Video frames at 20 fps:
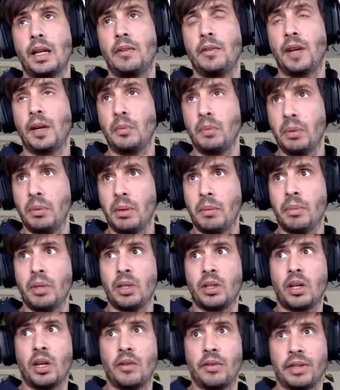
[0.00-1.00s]
if I
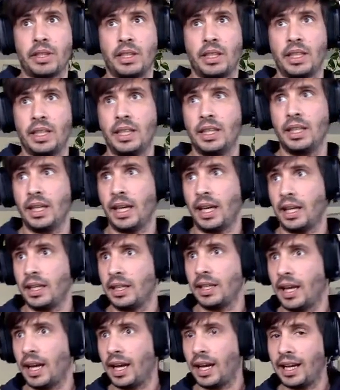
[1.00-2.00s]
remember correctly,
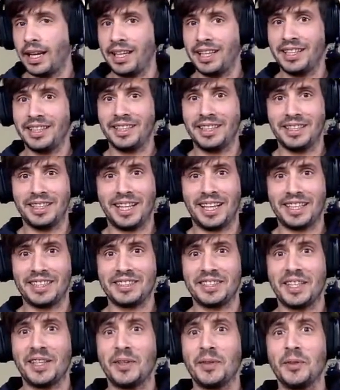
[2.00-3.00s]
and
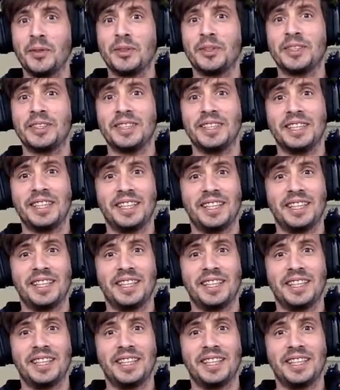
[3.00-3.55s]
last I looked